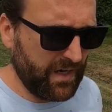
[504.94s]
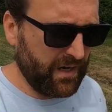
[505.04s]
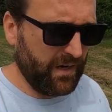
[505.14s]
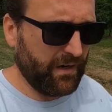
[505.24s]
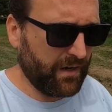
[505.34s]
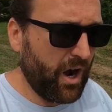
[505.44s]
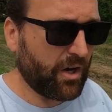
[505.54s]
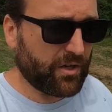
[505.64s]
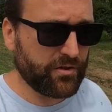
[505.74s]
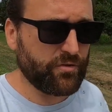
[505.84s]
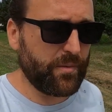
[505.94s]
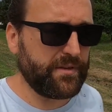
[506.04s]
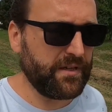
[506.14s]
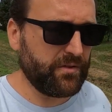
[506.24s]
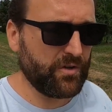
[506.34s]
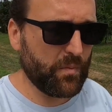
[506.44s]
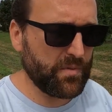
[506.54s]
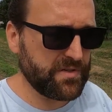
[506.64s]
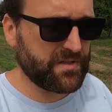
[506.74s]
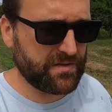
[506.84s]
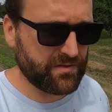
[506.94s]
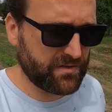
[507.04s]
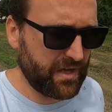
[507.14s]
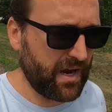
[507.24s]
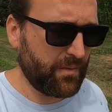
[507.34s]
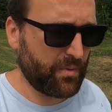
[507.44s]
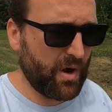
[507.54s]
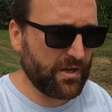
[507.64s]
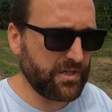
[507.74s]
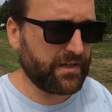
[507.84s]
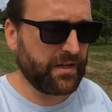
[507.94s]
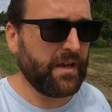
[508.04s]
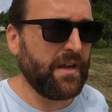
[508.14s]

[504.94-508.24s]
are contributing to the OpenStack project,